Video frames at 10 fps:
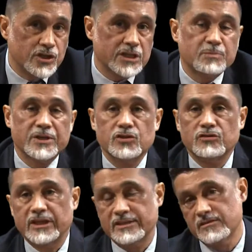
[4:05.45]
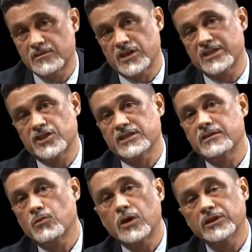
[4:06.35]
expression tests such as the
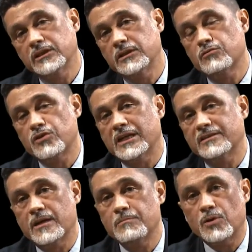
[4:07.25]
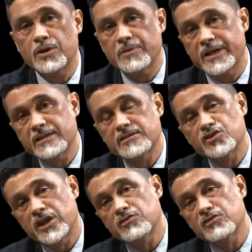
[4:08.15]
quantitative real-time polymerase chain